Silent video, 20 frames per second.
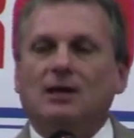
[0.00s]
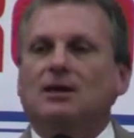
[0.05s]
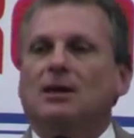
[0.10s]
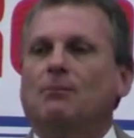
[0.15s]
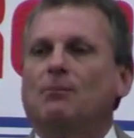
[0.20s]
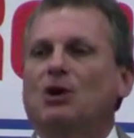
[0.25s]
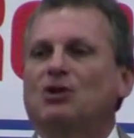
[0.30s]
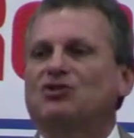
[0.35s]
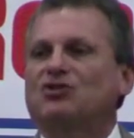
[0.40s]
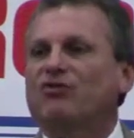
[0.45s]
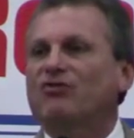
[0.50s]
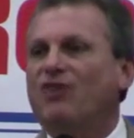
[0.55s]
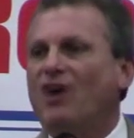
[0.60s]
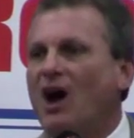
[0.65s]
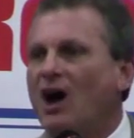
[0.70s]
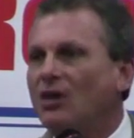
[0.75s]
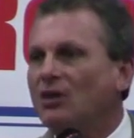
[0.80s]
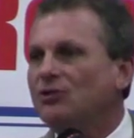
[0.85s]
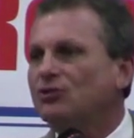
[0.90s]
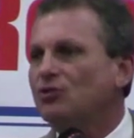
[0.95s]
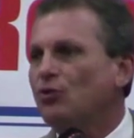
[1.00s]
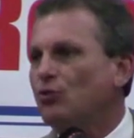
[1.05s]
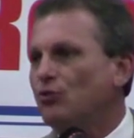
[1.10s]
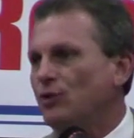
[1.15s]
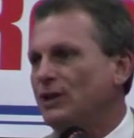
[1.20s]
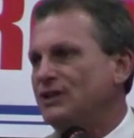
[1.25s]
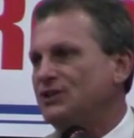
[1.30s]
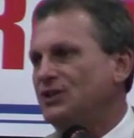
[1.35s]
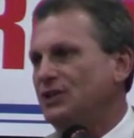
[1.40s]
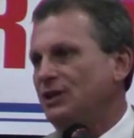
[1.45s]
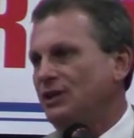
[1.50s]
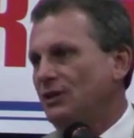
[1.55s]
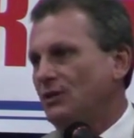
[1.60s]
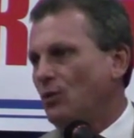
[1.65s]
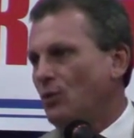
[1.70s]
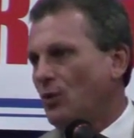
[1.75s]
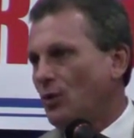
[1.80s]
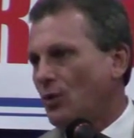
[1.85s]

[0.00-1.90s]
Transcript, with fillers: The most volatile region in the